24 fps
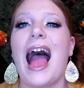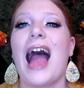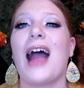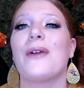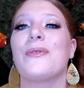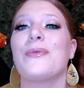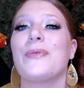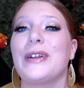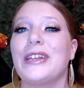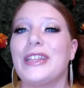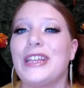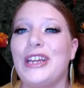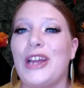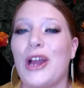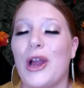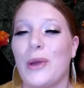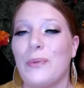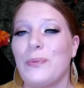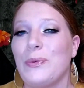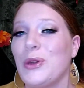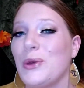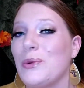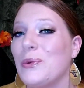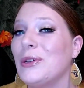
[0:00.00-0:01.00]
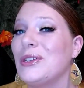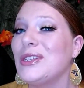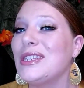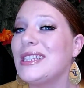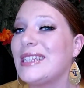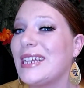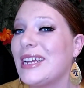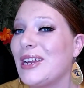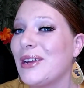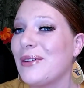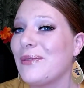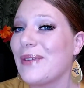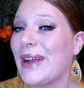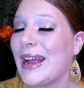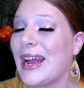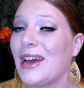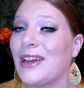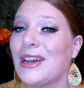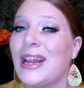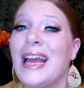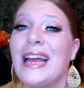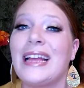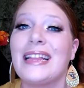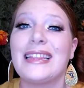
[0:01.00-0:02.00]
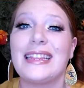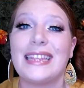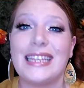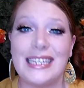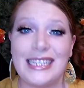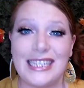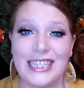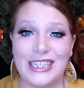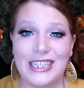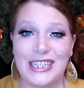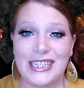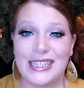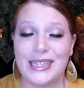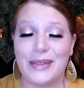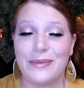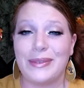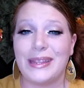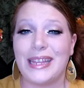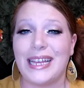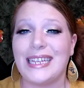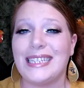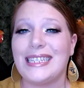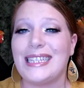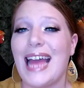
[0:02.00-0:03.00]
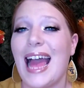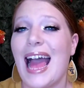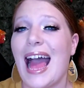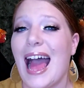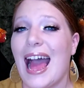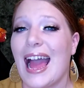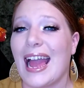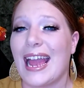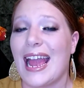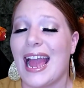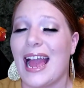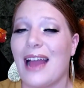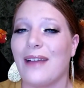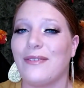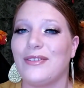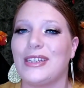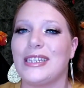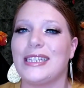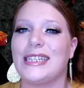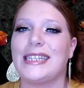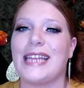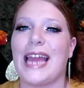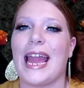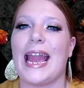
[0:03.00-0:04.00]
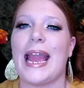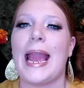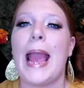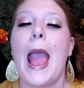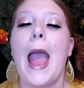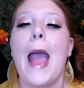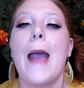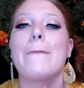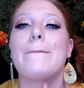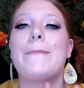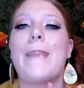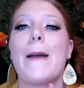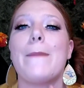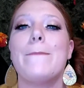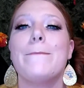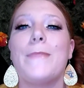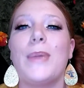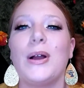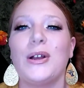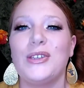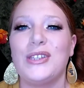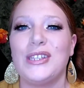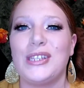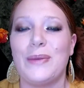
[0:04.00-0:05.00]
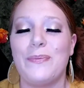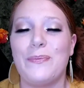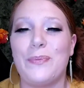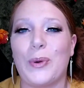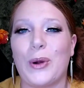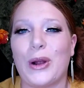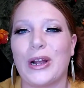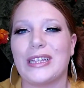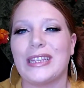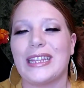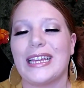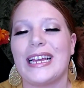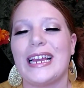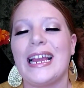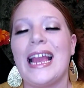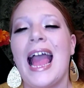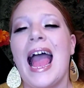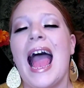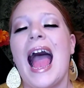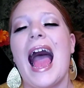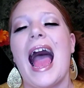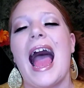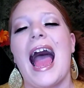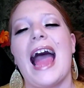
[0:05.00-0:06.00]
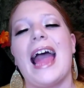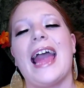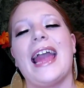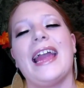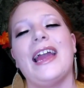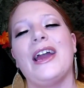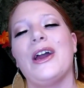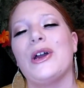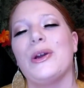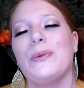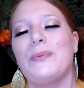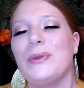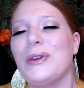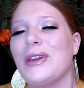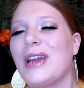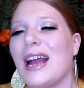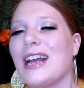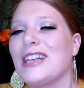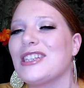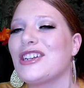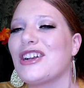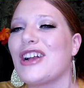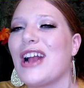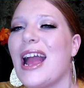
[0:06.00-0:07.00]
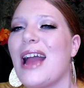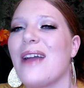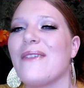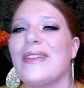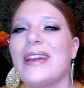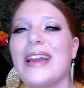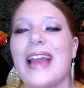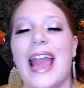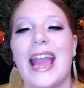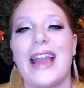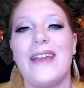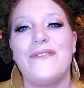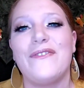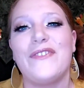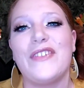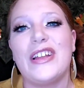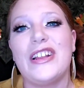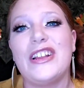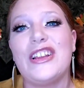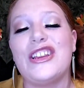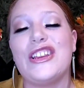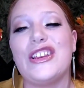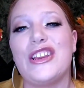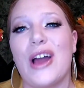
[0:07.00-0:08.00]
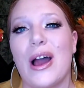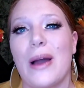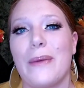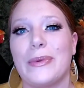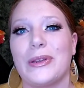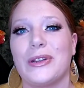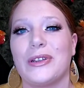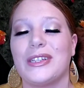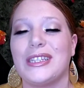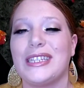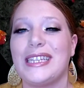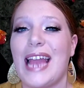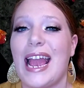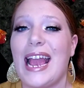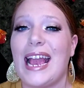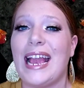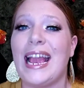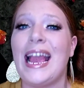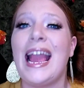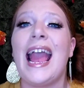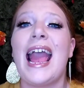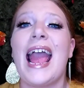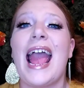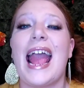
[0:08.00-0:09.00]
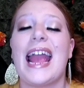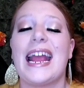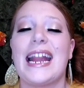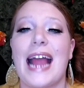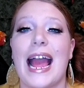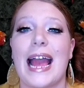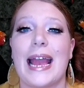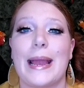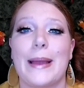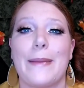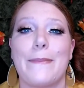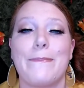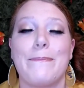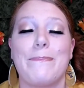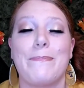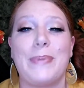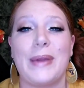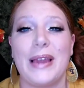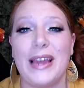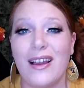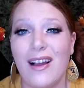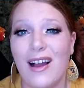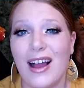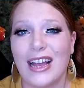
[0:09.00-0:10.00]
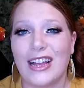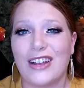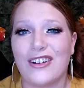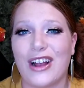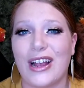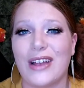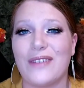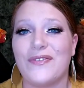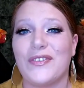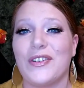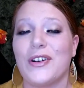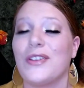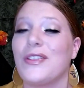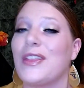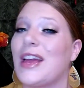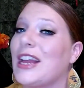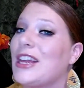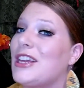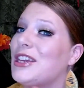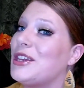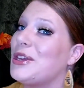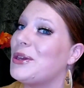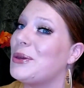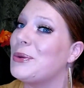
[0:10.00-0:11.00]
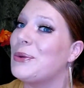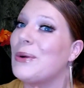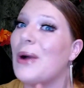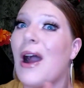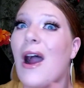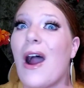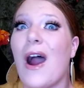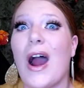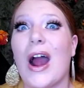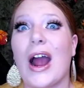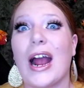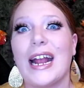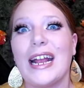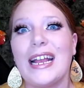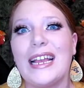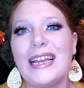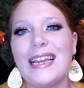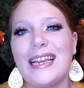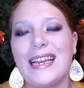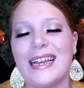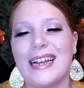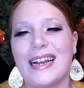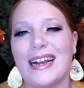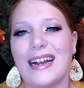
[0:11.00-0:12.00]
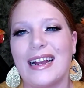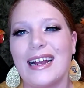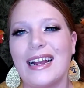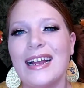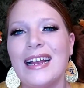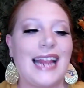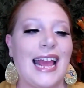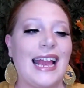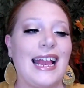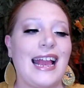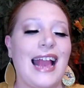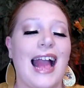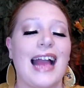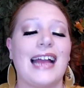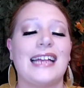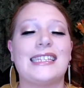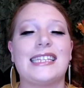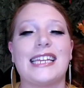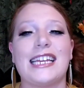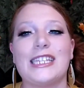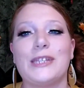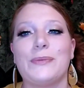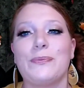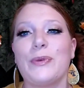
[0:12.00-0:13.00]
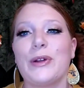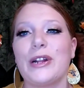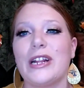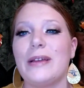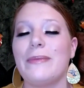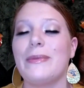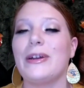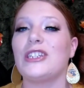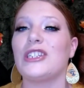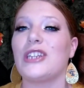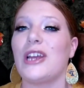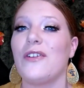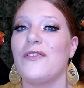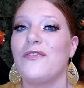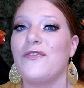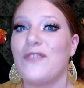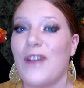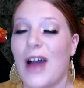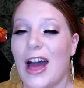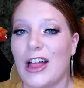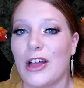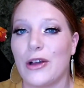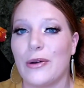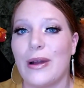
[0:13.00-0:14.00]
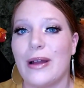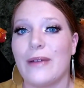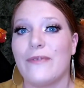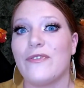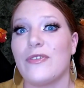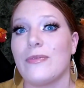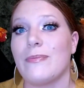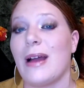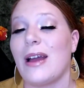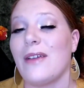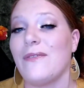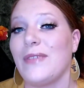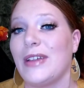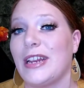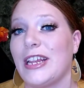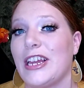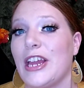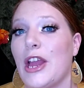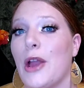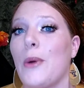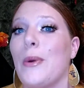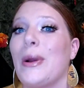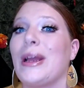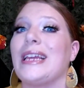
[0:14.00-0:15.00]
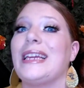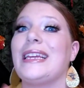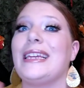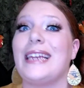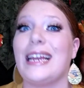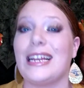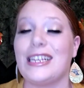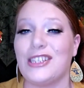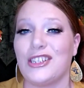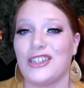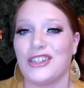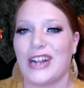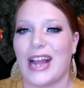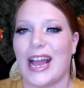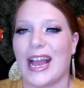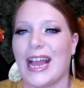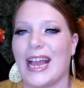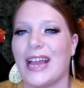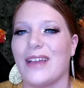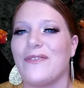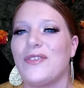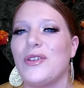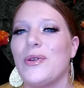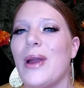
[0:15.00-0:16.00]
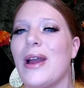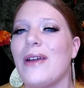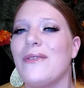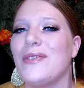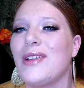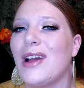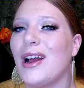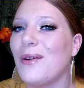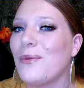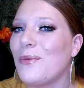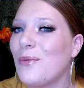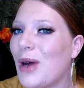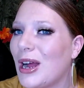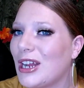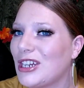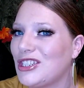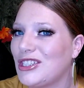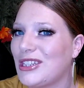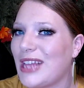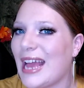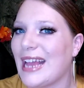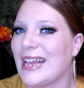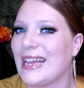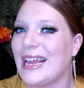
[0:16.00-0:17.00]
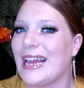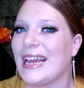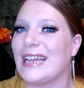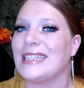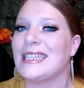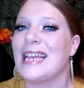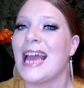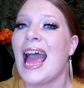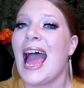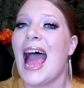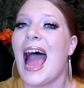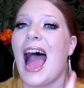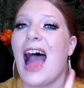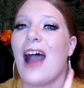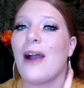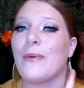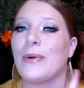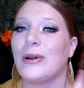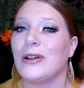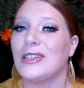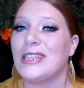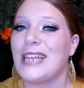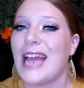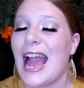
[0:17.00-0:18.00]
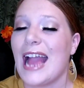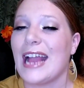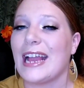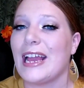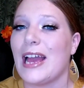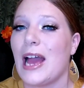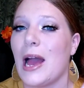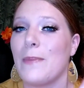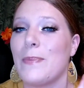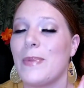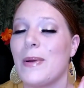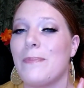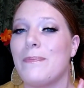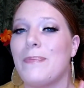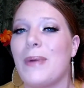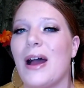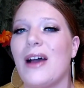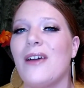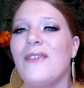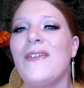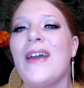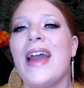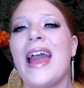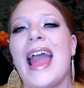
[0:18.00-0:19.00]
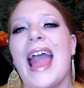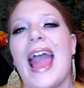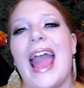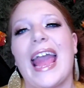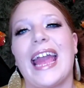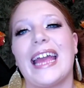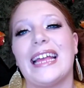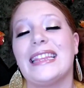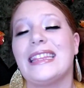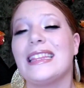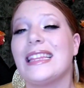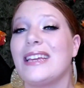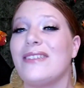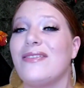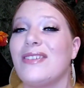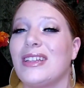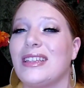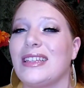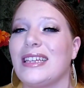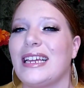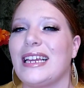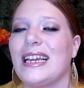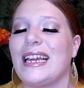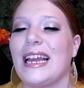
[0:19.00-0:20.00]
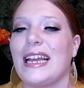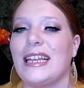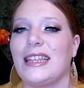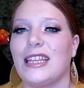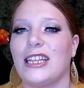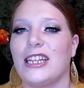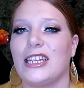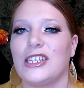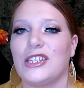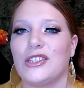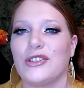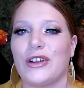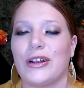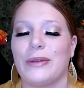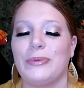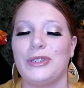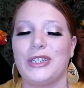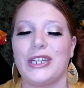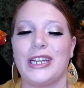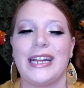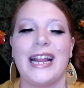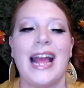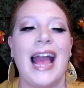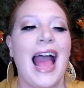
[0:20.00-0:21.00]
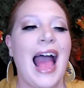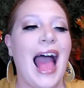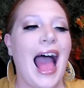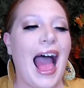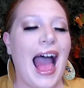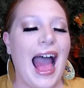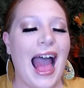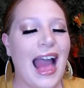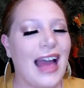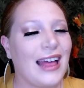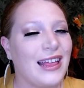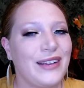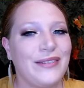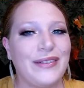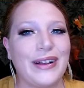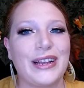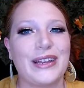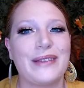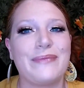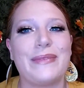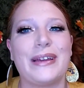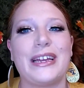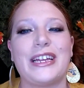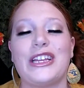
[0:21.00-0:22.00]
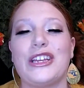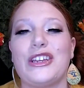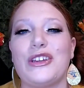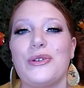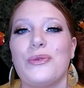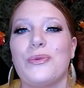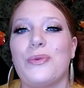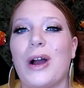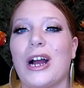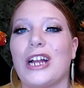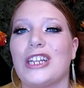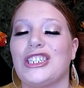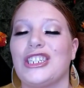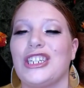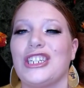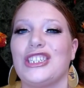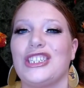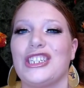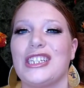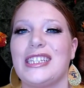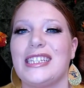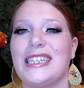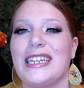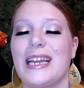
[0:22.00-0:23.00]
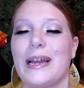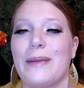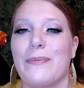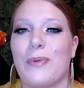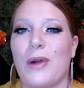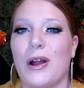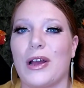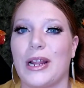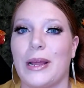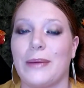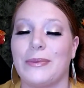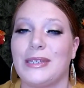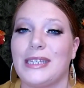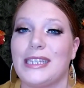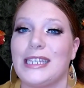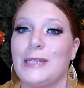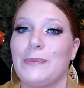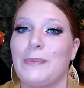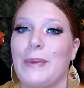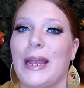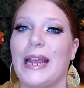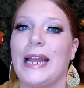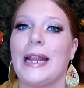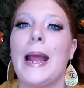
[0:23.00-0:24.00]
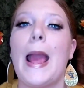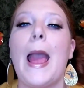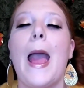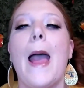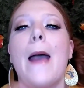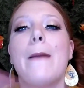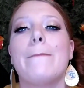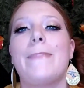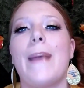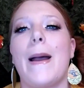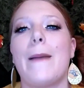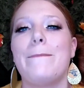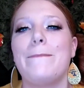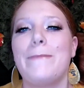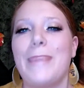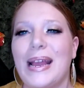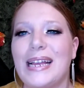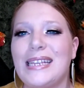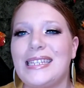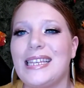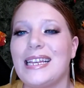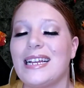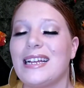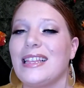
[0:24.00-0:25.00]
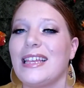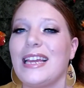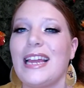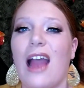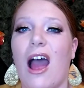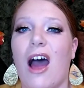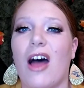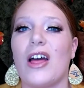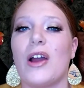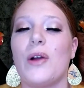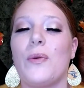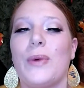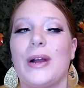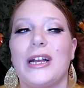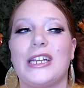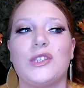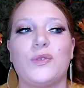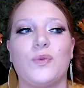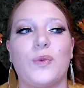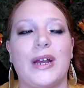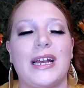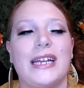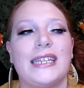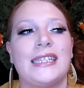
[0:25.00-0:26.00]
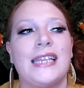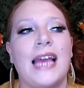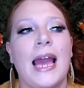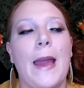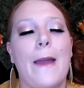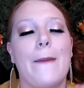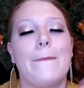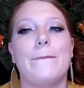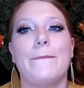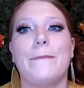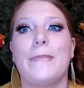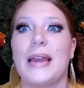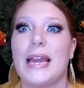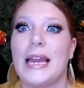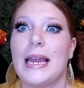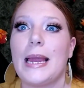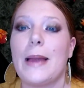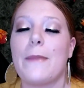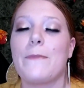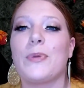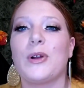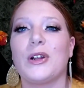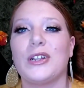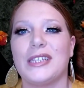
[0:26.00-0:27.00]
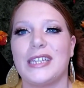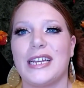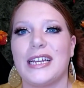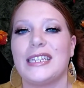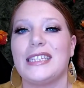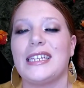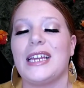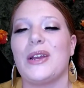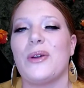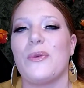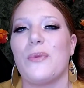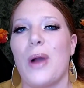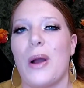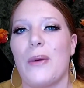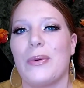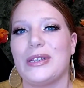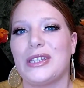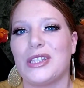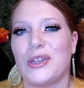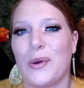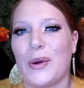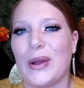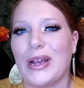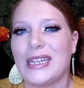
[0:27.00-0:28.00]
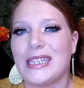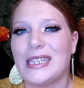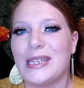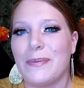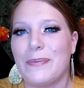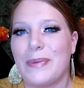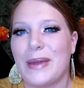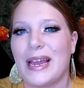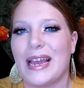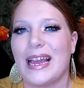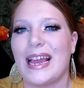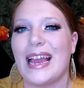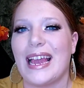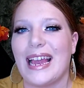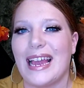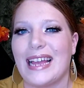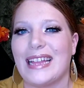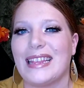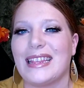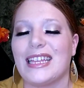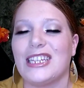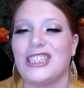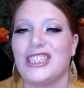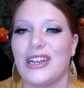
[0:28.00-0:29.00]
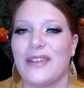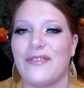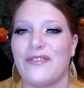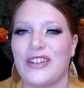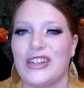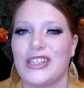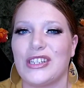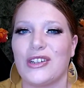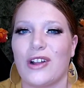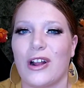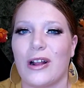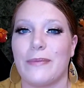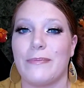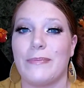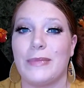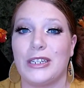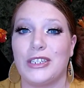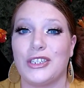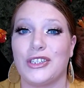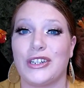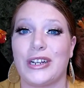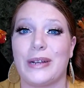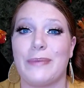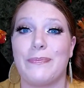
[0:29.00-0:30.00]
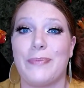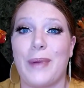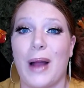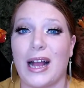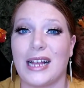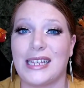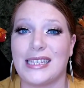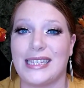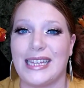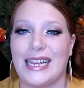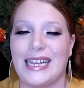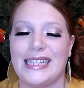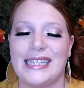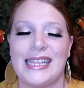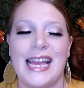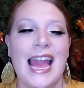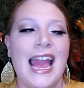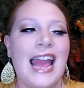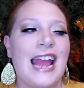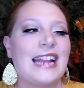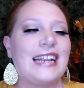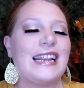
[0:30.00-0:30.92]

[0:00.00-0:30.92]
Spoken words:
I really hope you will stick around, listen to some things that I have to say, but most importantly, I hope you guys are having a phenomenal day, and I am beyond grateful that you are here. Today, guys, is pretty much a follow-up from my video yesterday. If you have not watched that yet, I will tag it up above and leave a link in the description. I highly recommend you watch it just to get brought up to speed. But basically, all it was me predicting what was going to be in the Jeffree Star mystery boxes.